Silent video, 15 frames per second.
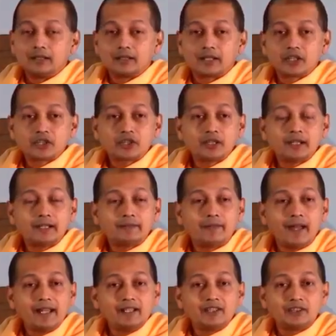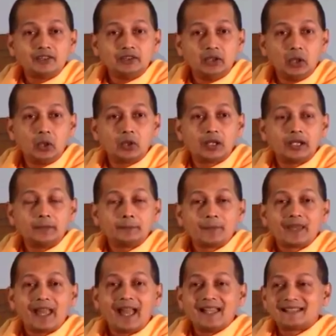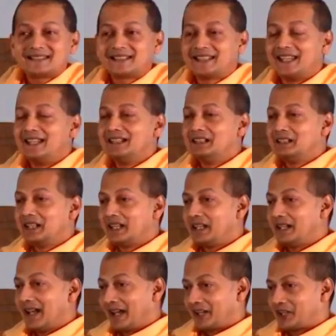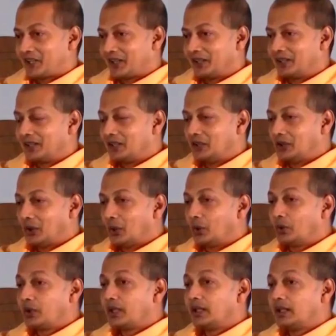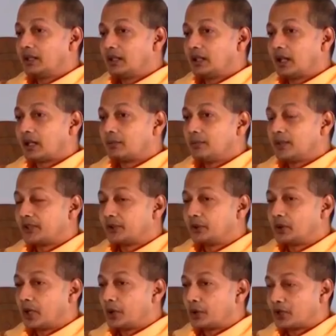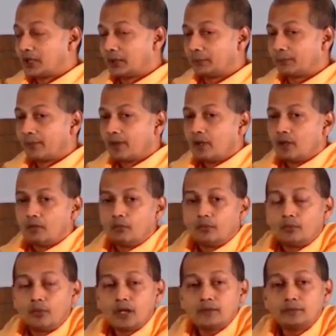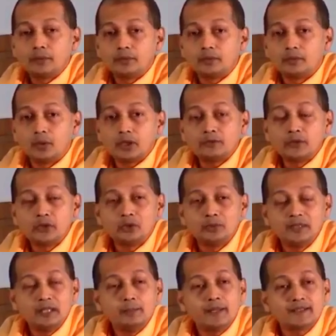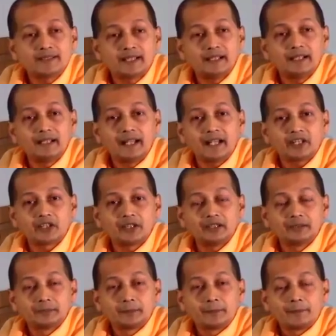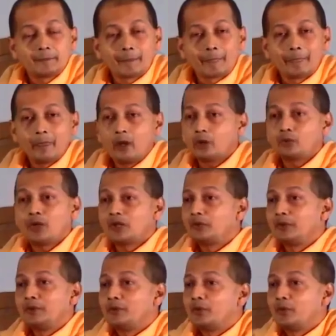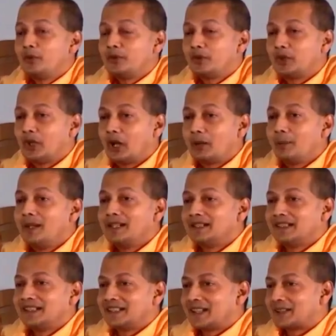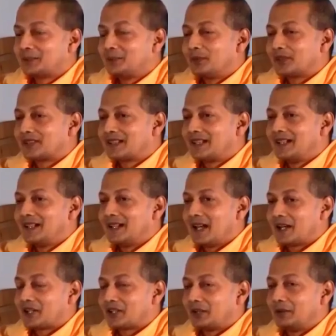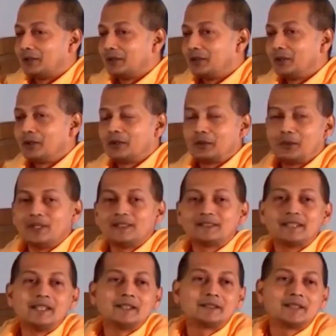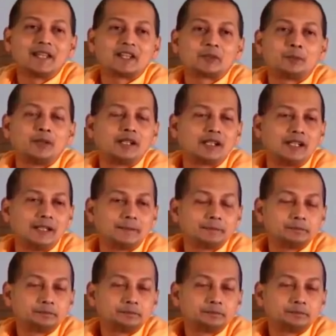Krishna defines yoga as skill in action. Yoga karmasu kaushalam. What would you mean by skill in action? Not what we would normally think as skill in action. Doing things expertly.